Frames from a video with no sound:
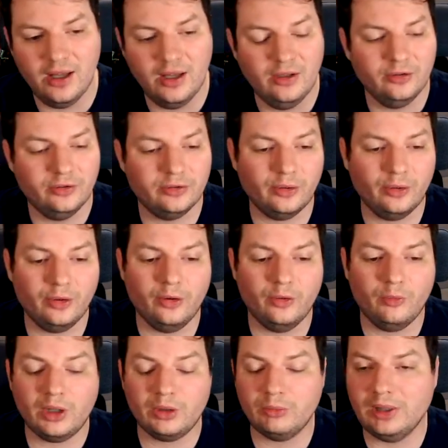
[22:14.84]
So
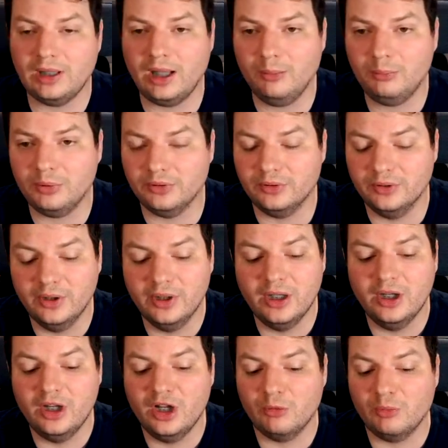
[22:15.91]
what will happen?
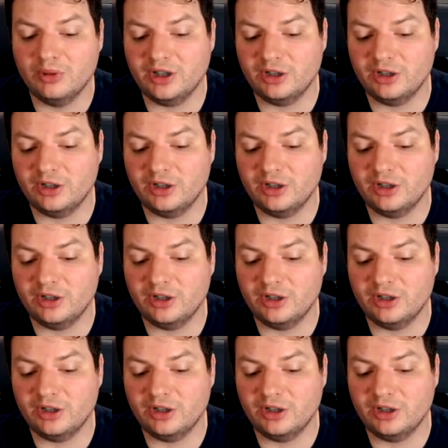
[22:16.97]
When